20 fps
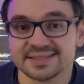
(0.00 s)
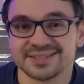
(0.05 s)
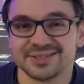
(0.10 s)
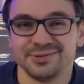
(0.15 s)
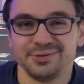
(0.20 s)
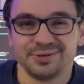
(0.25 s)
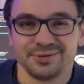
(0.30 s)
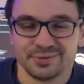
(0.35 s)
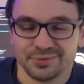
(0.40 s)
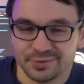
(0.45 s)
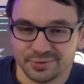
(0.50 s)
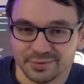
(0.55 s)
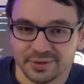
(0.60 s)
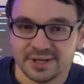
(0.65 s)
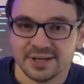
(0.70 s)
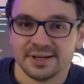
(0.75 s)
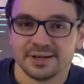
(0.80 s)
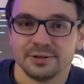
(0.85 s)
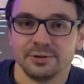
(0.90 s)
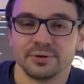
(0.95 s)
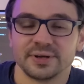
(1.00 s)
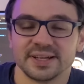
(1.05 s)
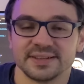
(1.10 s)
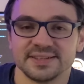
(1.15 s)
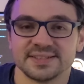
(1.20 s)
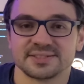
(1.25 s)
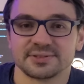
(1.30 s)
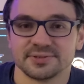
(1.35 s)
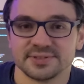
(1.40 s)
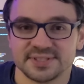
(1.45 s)
You need to look at this
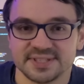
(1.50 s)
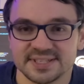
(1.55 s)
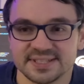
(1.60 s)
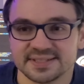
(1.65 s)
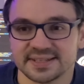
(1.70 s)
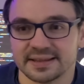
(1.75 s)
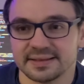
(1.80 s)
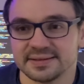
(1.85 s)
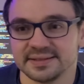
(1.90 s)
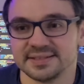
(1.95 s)
consistently.